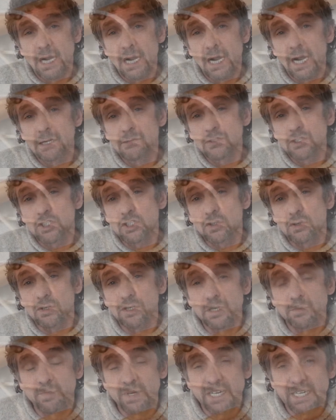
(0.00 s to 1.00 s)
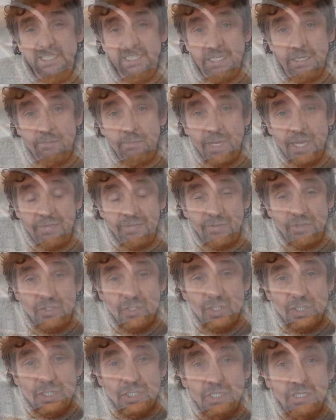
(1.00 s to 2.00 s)
I will show you basic
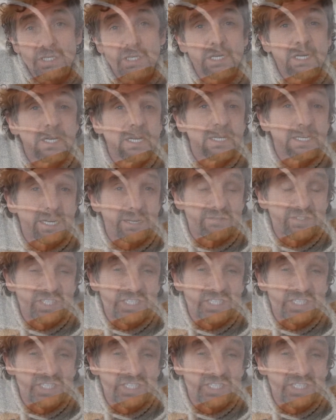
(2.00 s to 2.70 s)
methods never